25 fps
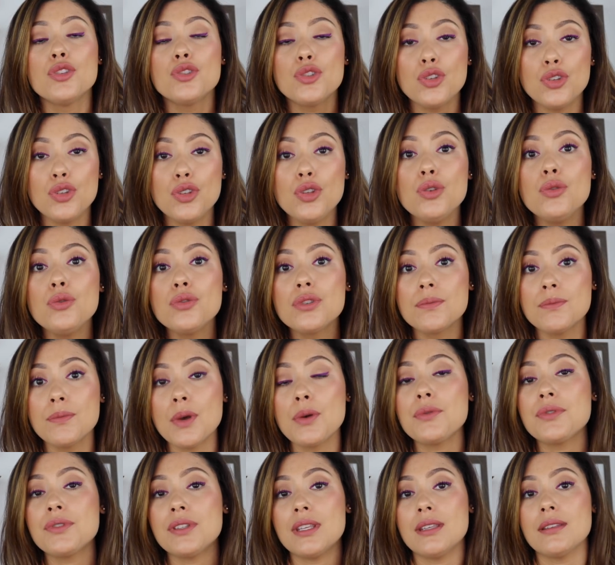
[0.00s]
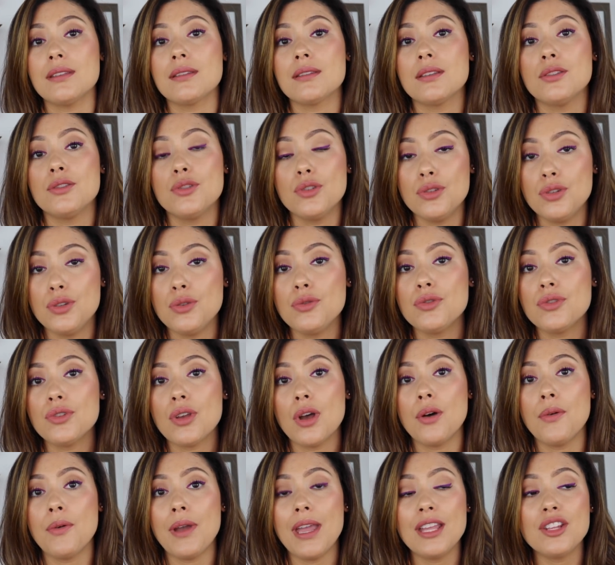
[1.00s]
to use Moses to do
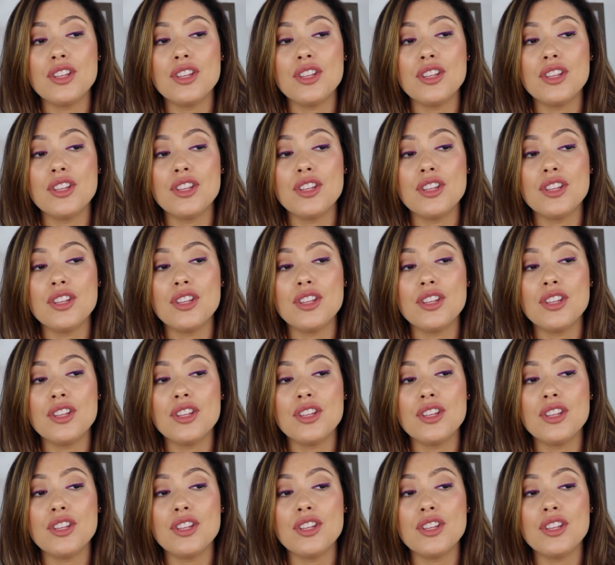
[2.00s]
so.